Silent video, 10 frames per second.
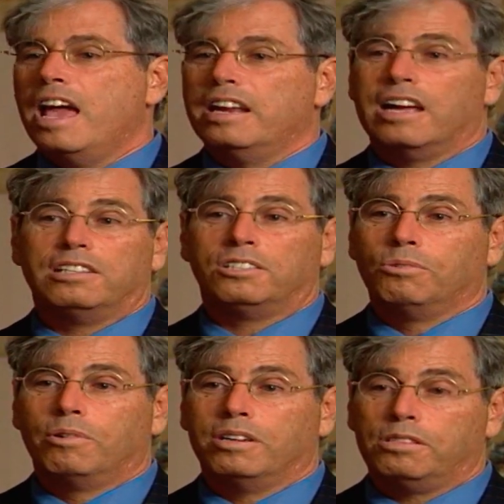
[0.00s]
and it gets
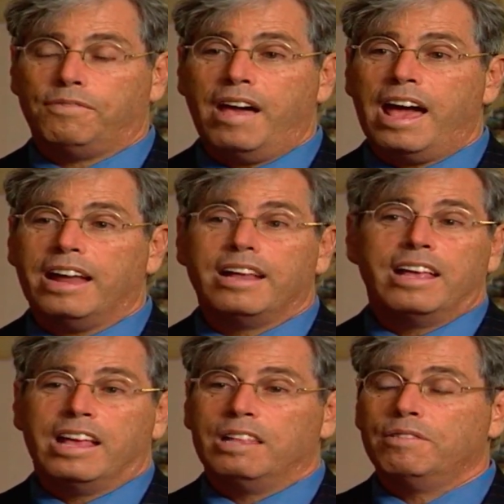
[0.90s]
stored as fat.
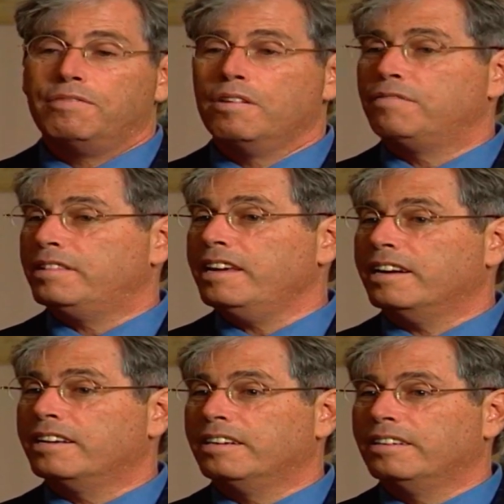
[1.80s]
Then we feel
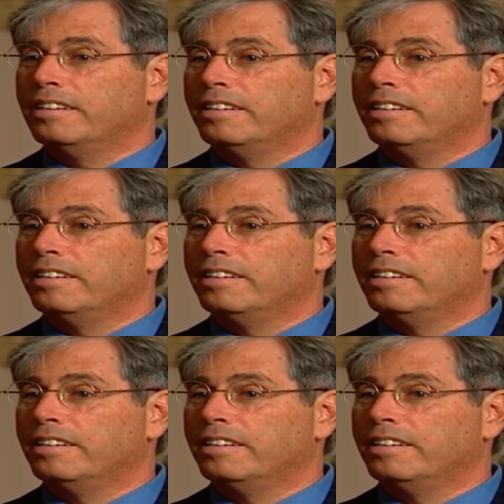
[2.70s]
fatigued.